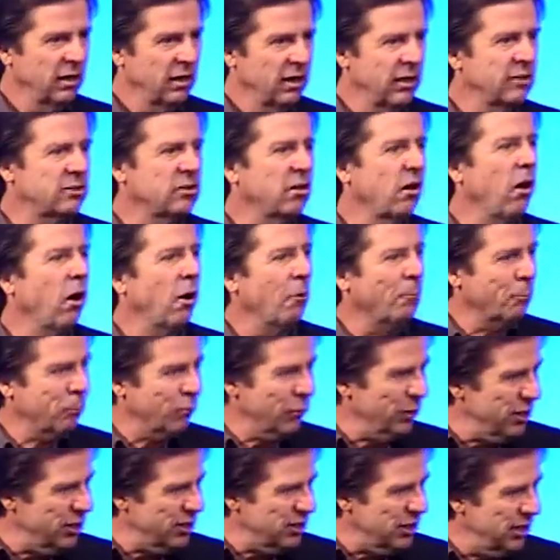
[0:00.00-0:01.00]
It's all
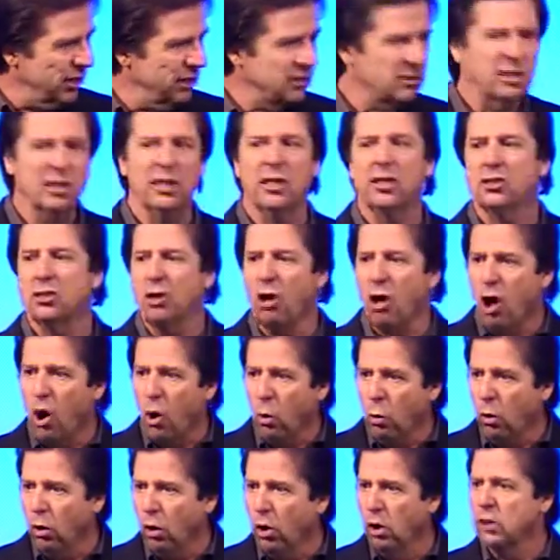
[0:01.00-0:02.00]
pretense, it's
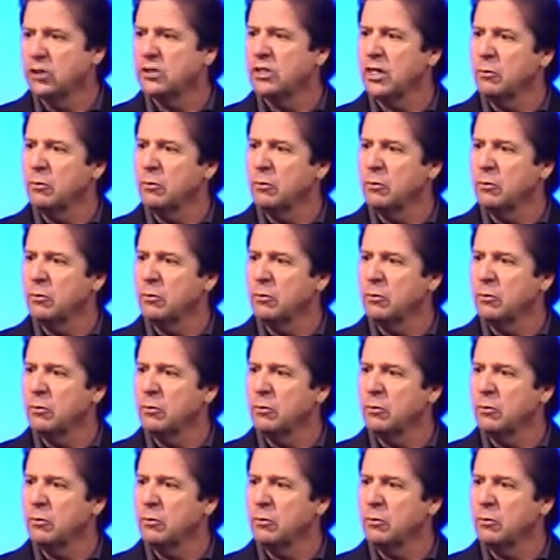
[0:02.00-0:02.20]
all words.